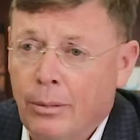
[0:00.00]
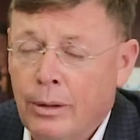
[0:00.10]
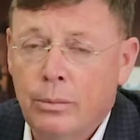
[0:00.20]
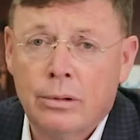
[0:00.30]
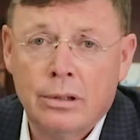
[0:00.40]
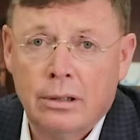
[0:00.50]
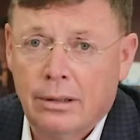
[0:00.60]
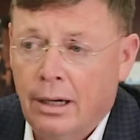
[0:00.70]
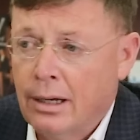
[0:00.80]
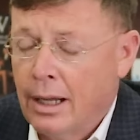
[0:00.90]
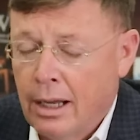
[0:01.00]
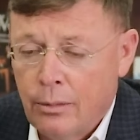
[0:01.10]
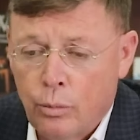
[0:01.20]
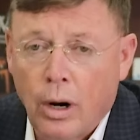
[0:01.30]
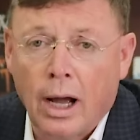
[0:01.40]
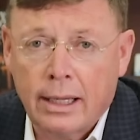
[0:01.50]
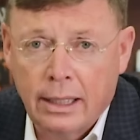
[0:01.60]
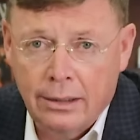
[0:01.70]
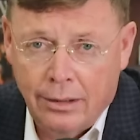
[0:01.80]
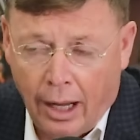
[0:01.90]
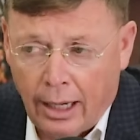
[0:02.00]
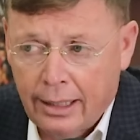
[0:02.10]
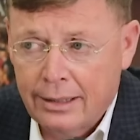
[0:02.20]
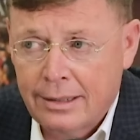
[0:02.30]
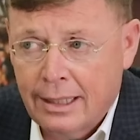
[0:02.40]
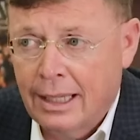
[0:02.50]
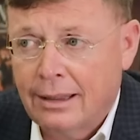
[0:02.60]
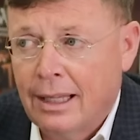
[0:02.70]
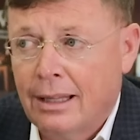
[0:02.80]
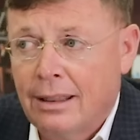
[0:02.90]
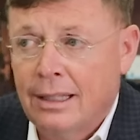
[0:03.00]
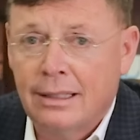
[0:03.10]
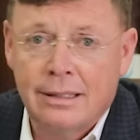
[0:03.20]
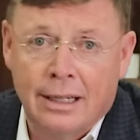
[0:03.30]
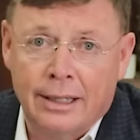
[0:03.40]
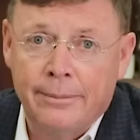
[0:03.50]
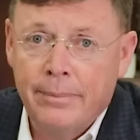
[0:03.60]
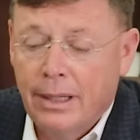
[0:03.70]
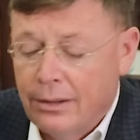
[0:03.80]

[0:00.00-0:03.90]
We were on a rocket docket to get that thing done.